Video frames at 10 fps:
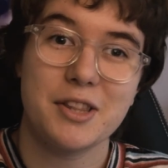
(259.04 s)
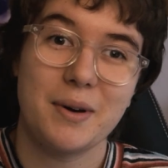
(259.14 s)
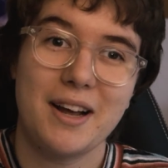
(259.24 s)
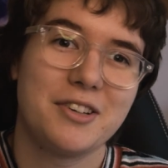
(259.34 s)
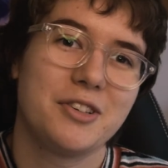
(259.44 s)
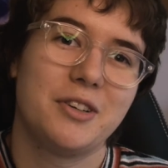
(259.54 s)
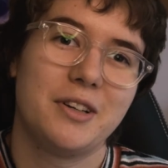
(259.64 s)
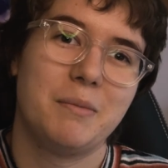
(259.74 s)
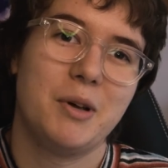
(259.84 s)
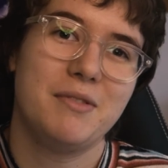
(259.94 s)
$300
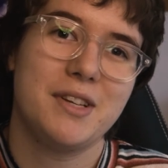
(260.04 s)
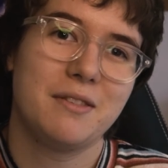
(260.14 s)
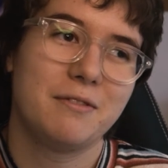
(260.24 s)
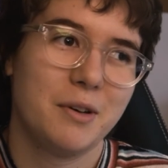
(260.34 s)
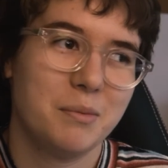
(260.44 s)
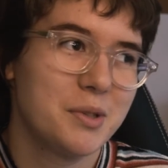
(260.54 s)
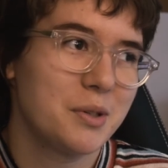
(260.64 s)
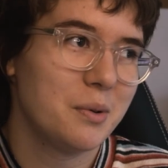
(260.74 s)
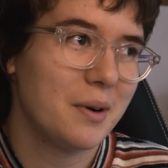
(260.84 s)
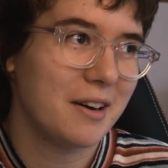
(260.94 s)
movies at film
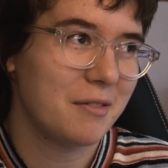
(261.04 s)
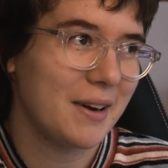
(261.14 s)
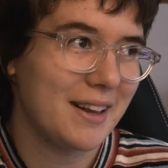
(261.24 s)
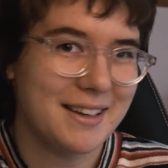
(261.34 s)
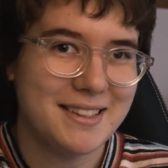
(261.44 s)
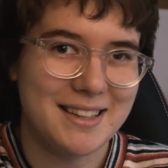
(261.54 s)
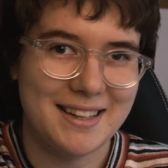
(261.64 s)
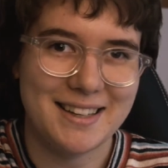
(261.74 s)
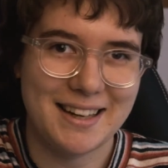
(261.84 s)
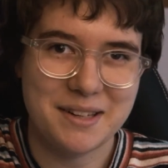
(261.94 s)
school out of my
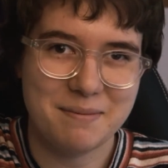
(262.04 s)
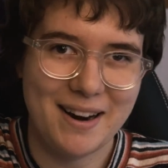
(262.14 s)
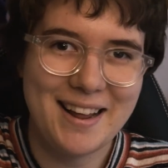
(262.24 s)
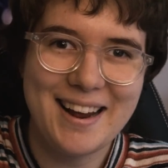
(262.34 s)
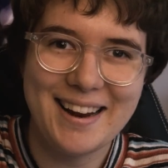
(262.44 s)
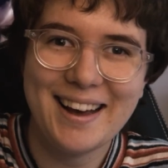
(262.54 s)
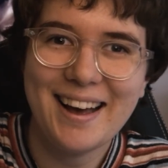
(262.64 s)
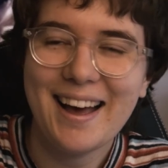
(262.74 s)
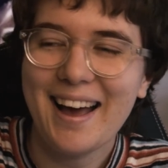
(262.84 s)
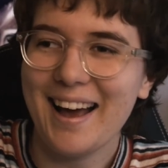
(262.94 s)
Centrelink money,
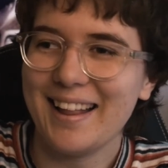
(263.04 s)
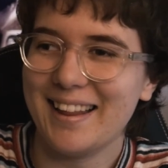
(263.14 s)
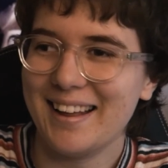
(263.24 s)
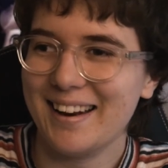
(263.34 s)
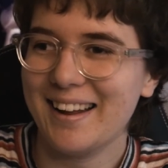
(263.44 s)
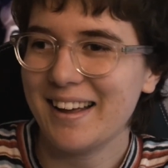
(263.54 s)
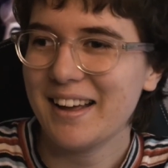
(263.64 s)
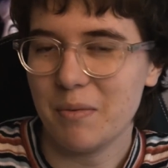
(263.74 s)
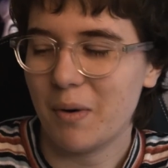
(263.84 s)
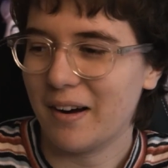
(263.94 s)
and then
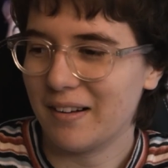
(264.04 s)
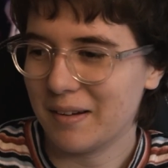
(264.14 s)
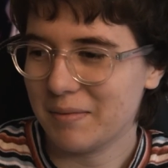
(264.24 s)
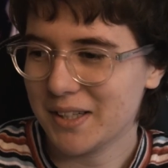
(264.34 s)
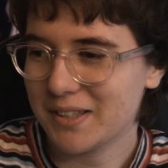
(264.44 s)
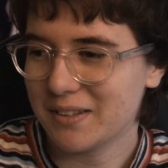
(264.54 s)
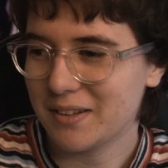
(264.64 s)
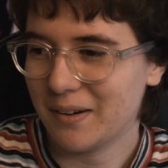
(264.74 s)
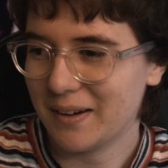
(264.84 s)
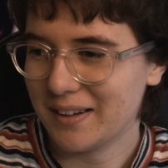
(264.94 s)
meanwhile I'm just
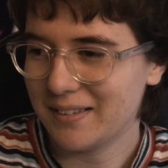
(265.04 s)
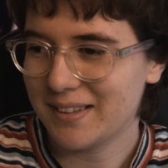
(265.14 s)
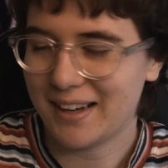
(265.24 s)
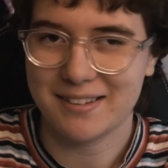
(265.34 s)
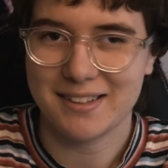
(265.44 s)
going down